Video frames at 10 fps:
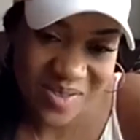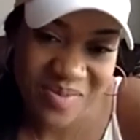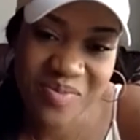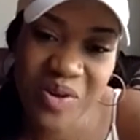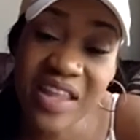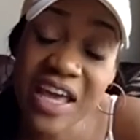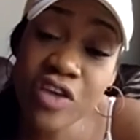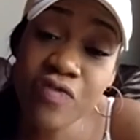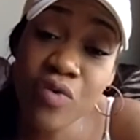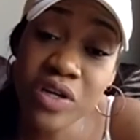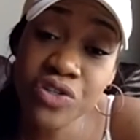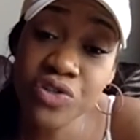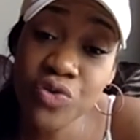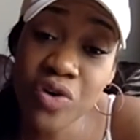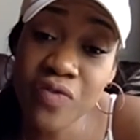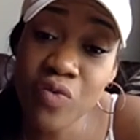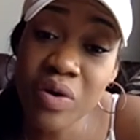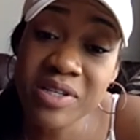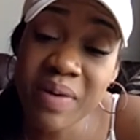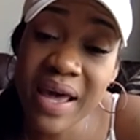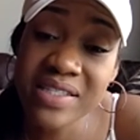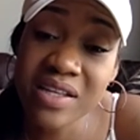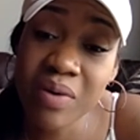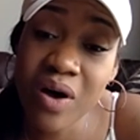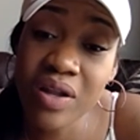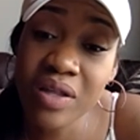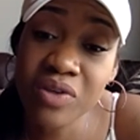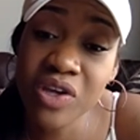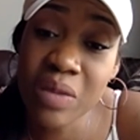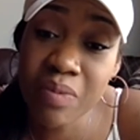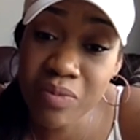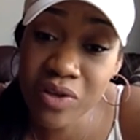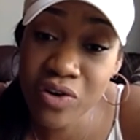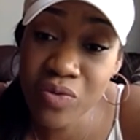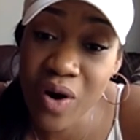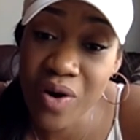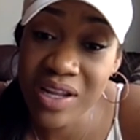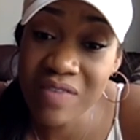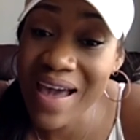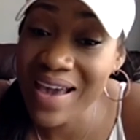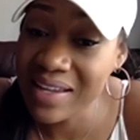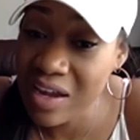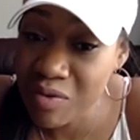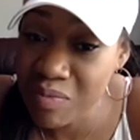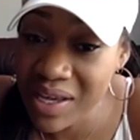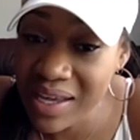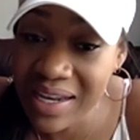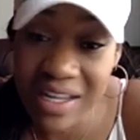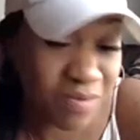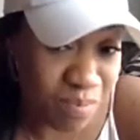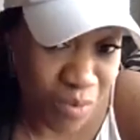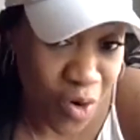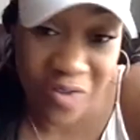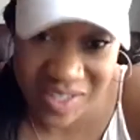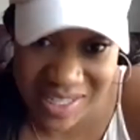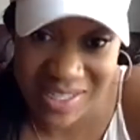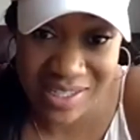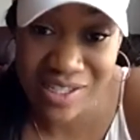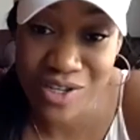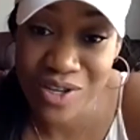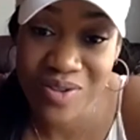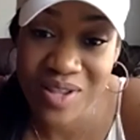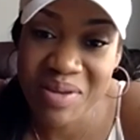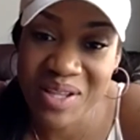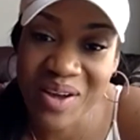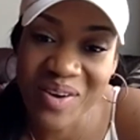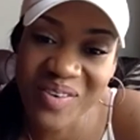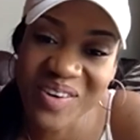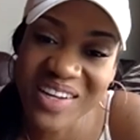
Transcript: Yeah. Well, thank you for what you're doing for women's basketball, and keep up the good work. And if I can ever be any more of assistance to you, let me know.